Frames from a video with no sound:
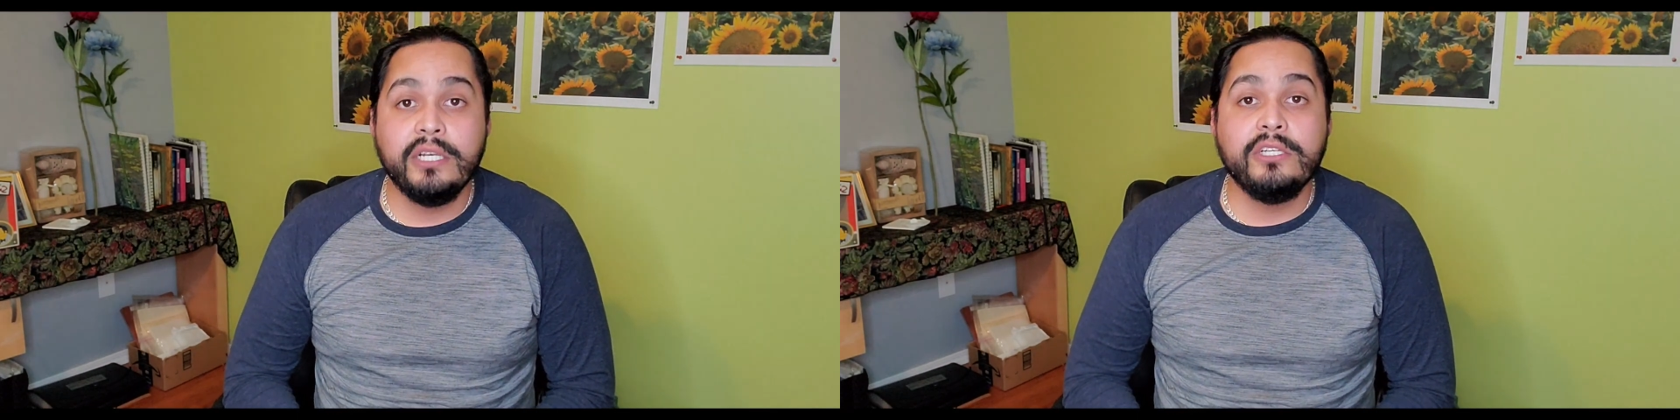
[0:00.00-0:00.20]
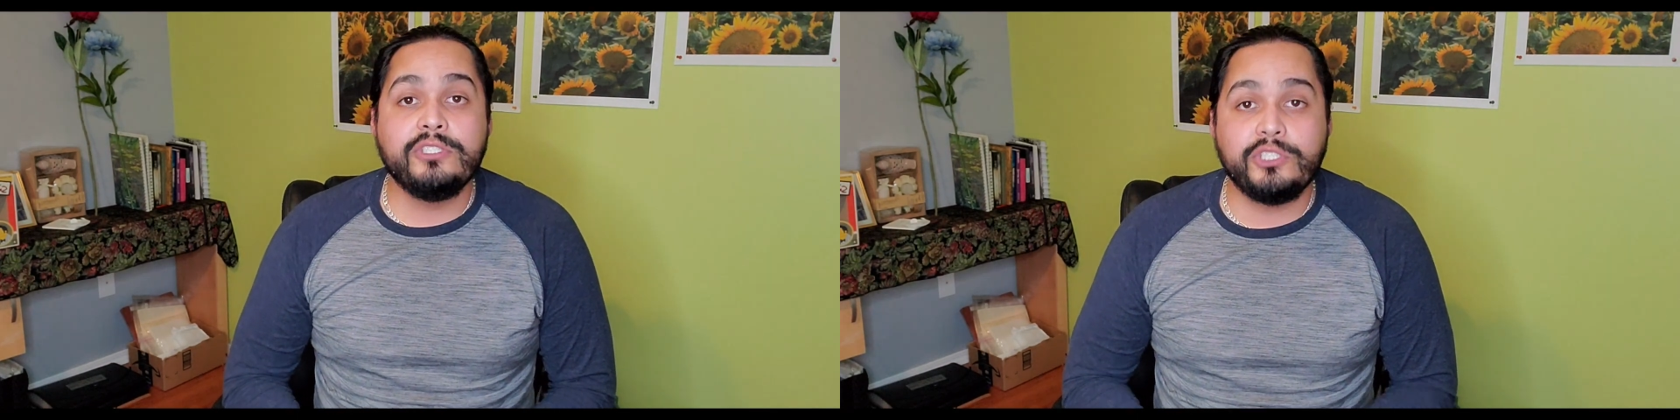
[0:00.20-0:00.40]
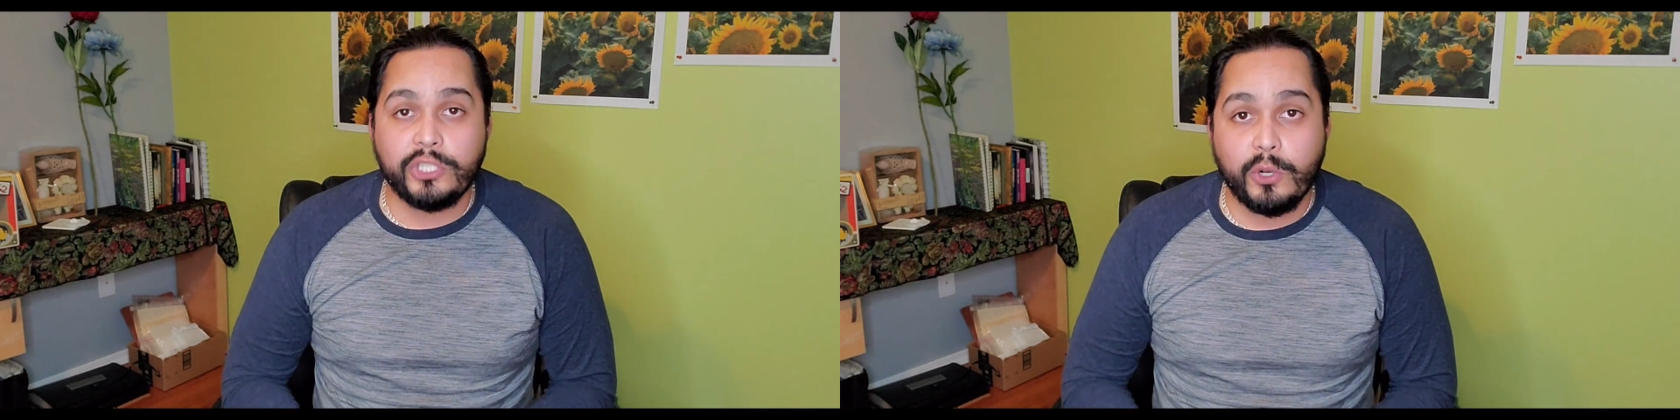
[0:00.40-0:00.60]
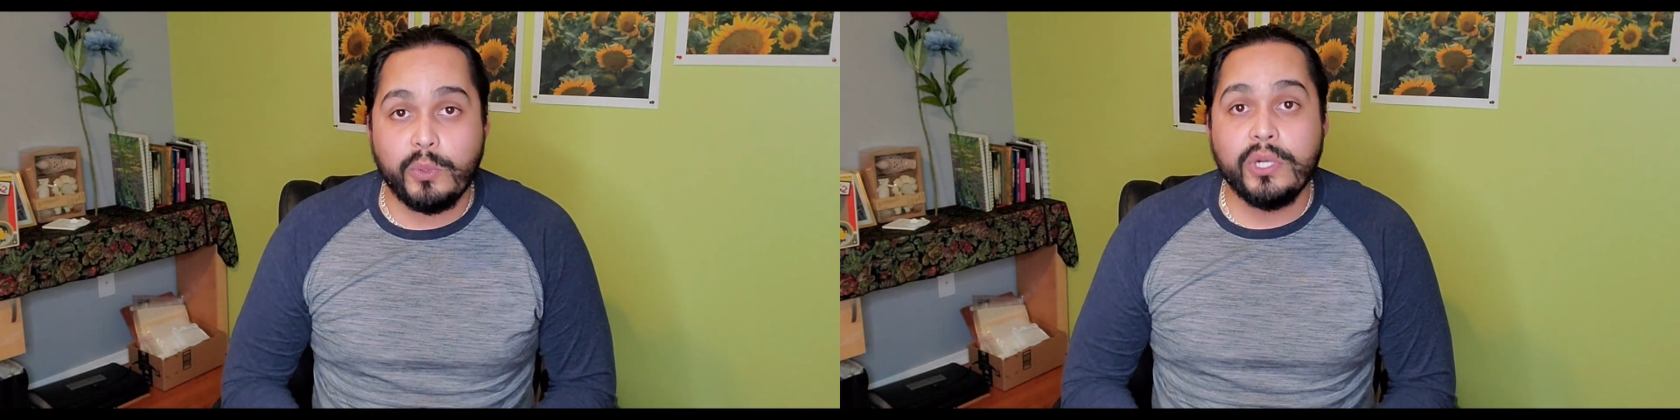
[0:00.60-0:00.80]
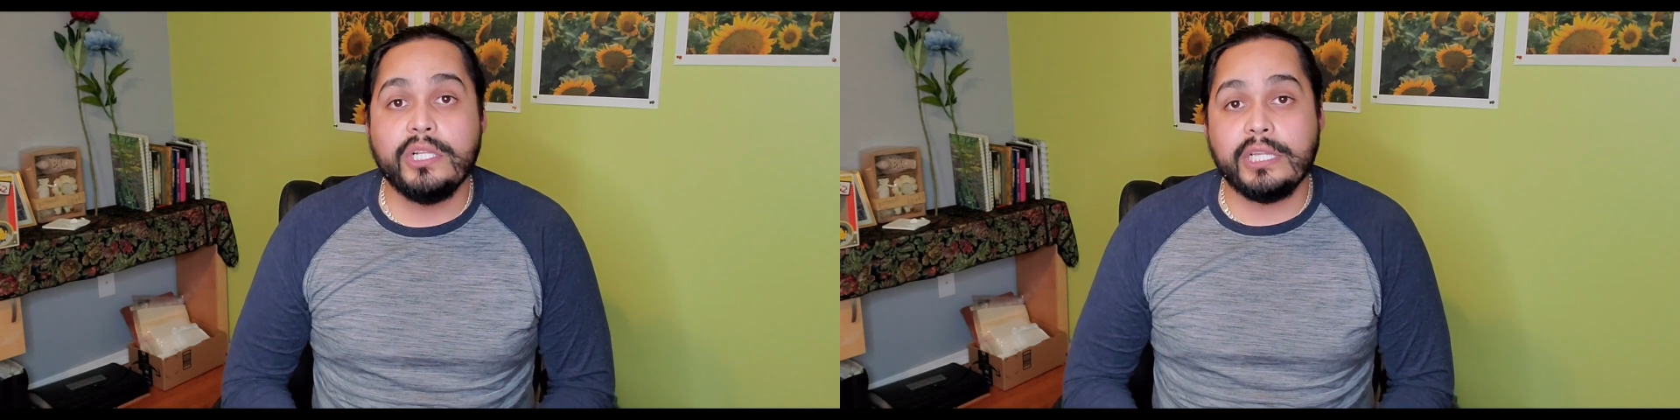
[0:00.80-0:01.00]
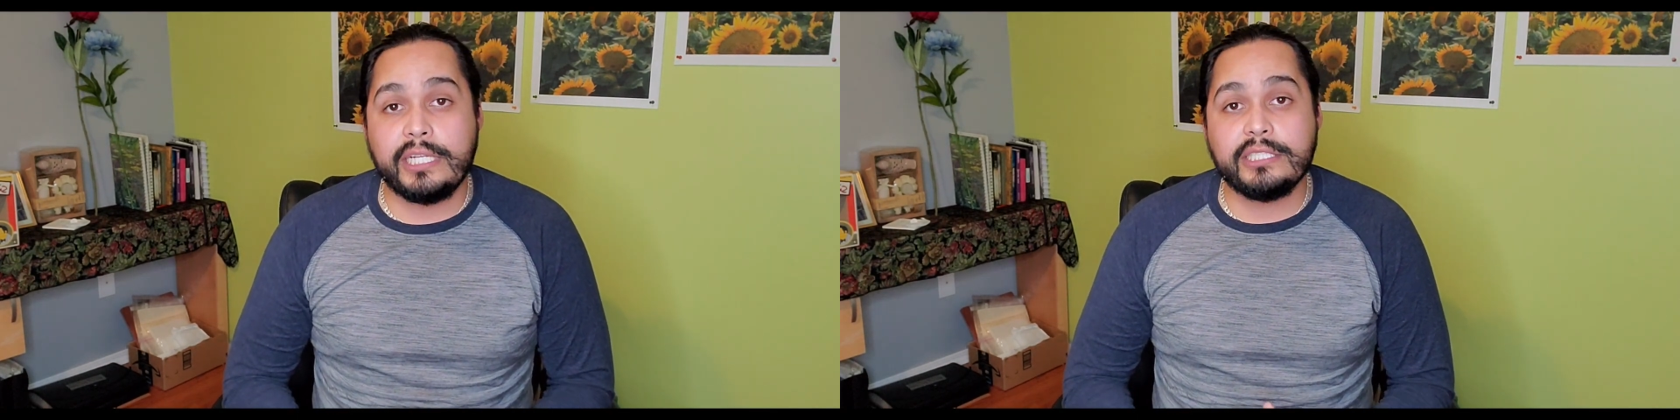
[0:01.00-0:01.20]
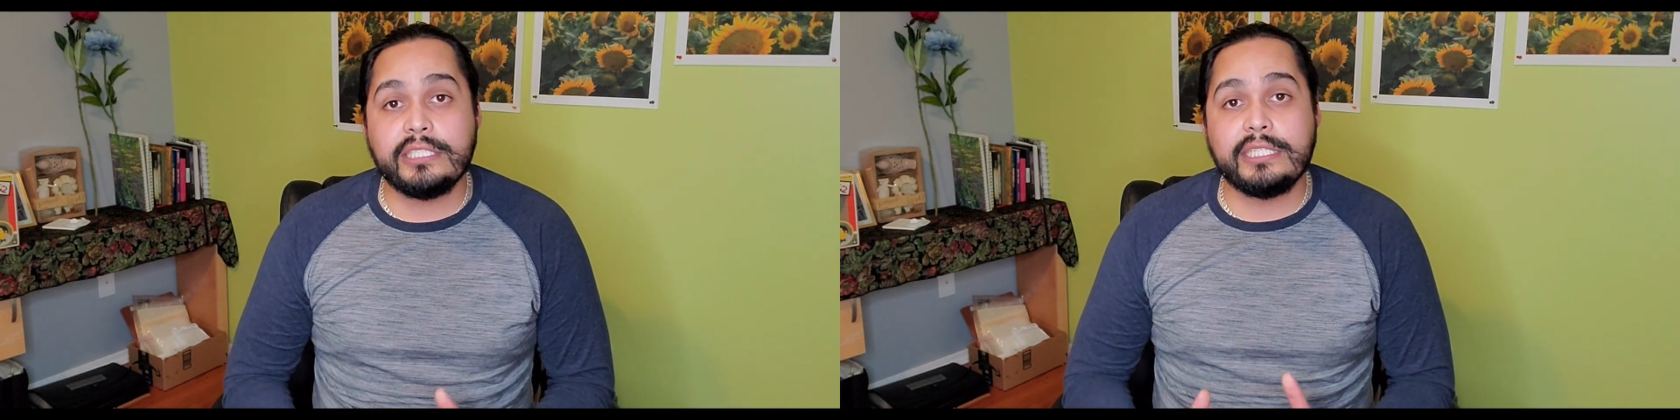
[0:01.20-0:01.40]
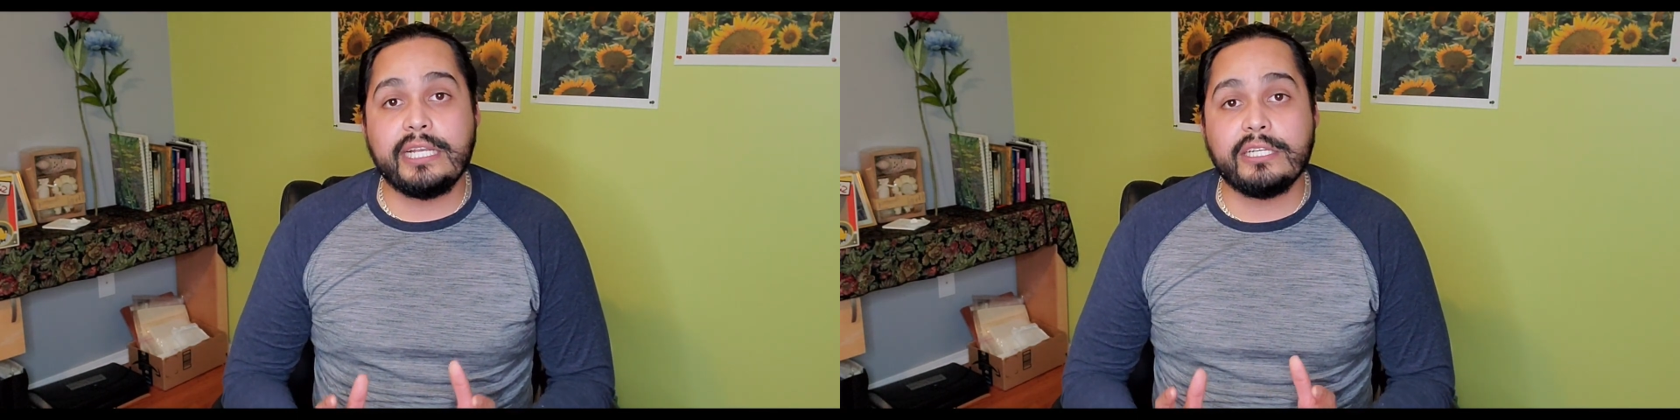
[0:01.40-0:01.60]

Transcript: So let's take a